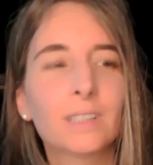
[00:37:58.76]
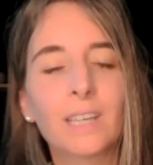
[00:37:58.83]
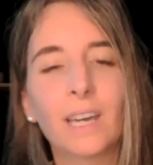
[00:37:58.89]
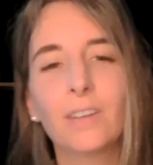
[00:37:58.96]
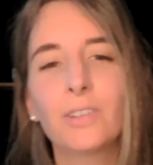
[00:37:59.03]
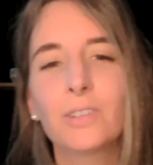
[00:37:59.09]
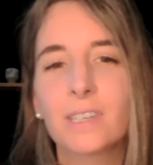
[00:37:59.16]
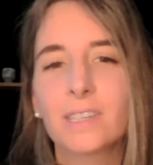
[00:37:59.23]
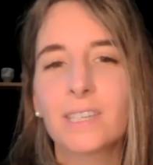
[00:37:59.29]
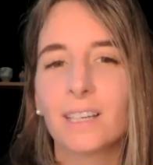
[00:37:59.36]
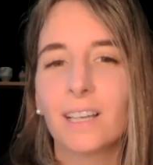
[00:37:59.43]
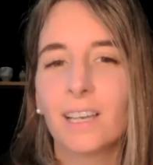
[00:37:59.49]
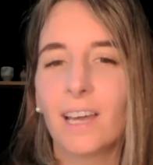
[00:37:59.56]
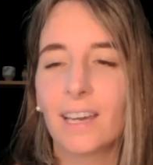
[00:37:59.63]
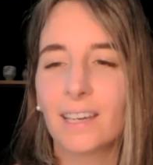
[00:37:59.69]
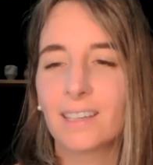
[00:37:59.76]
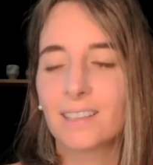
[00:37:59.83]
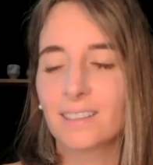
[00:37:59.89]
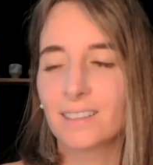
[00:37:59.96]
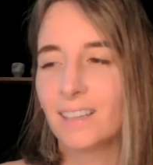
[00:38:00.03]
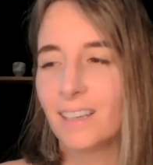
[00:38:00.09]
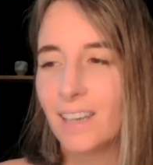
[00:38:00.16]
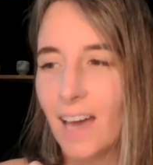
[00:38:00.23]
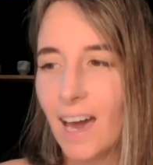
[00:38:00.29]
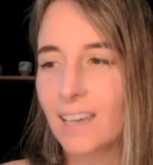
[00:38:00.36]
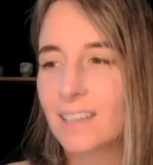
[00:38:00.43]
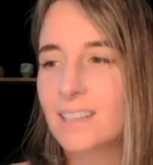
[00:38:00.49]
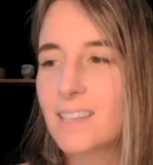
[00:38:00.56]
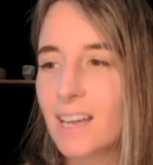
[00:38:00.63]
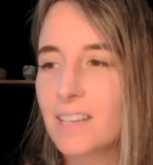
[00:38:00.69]
kind of still like
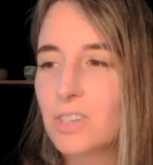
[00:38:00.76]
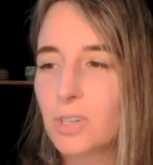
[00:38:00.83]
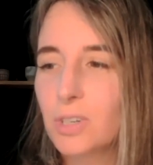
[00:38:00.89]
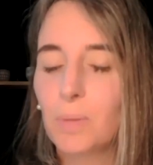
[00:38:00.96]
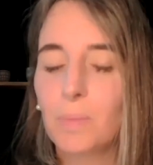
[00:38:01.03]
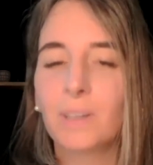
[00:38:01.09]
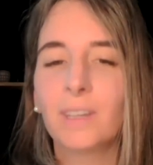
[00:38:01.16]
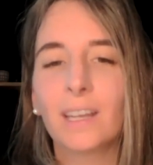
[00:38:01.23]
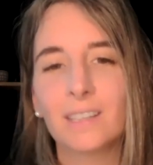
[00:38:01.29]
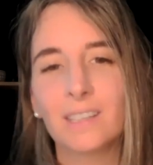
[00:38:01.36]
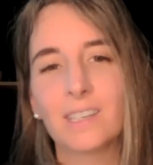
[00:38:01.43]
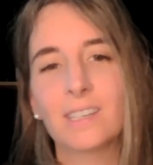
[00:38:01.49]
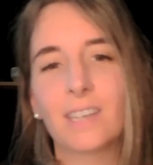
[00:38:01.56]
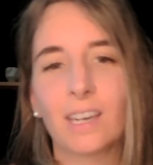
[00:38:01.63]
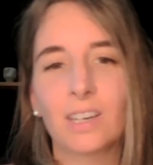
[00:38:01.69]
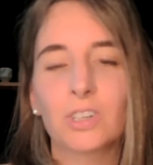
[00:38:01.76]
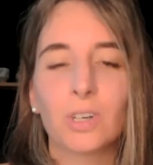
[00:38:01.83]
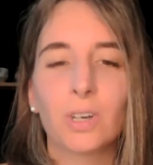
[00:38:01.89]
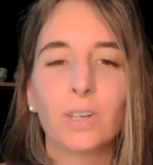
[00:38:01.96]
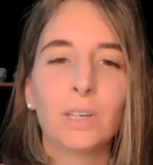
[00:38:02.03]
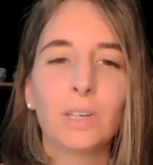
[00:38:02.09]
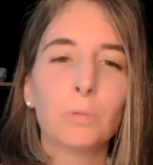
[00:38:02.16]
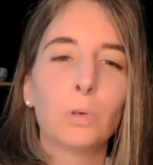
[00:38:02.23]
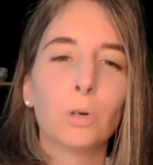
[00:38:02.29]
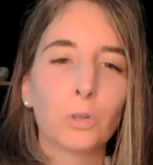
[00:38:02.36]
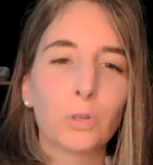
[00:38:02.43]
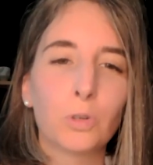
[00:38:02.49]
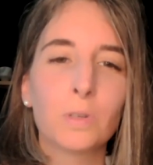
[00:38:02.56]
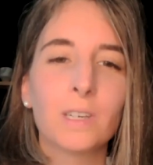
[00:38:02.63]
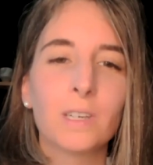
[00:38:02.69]
that term and that distinction, and will
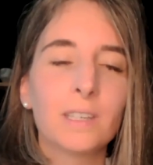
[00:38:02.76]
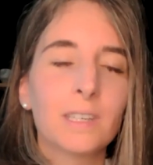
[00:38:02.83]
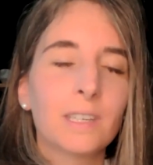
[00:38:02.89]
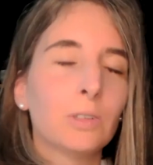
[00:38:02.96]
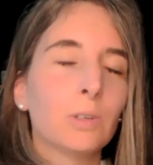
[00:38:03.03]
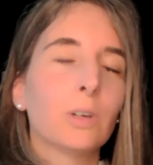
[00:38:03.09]
use it in